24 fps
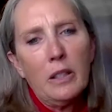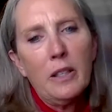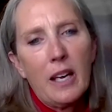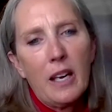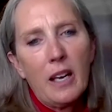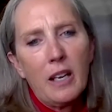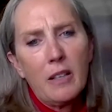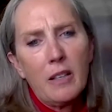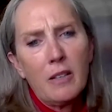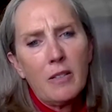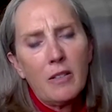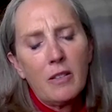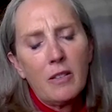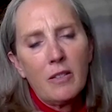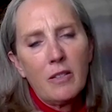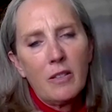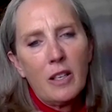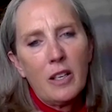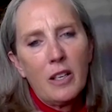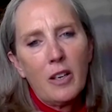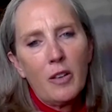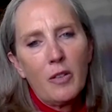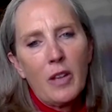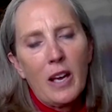and right.
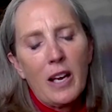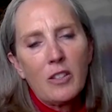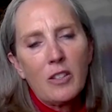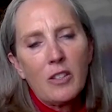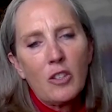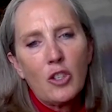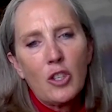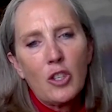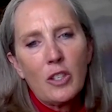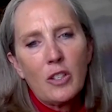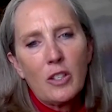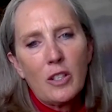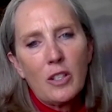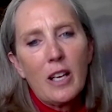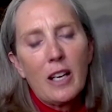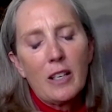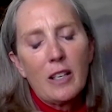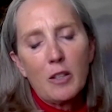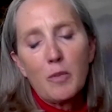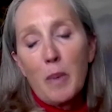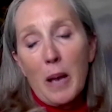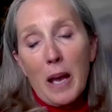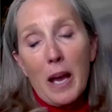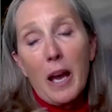you know right. that's just
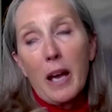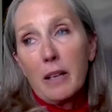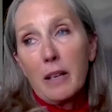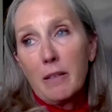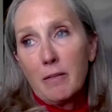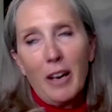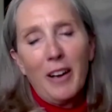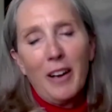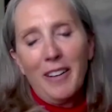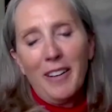that's bad.